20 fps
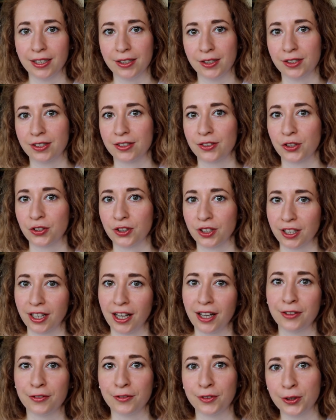is
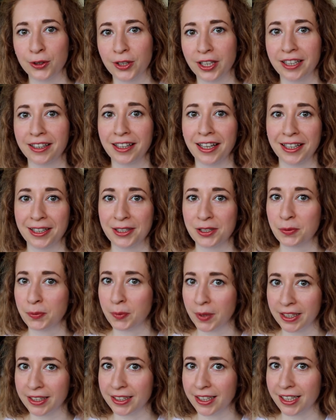kind of looking like it's
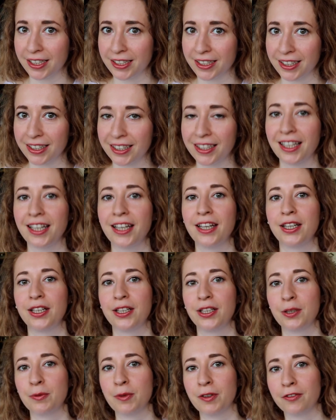meditating.
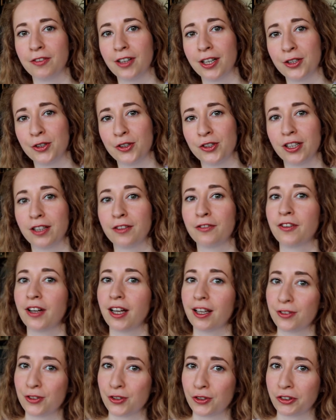You may find yourself
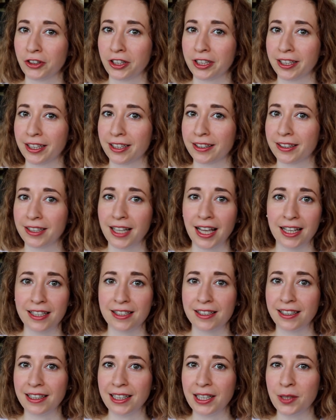answering that
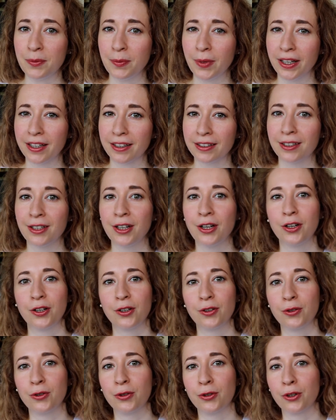nasty email,
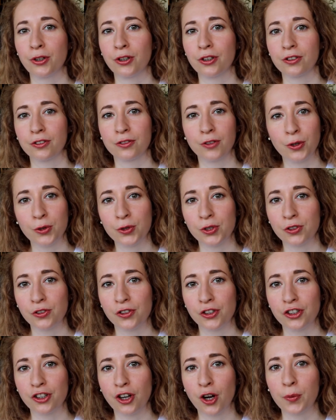or
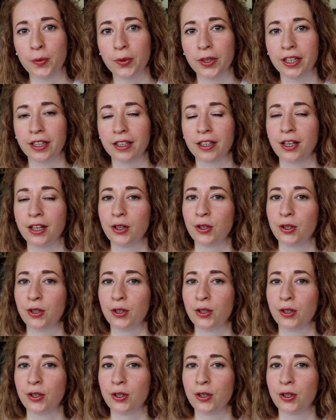grocery shopping,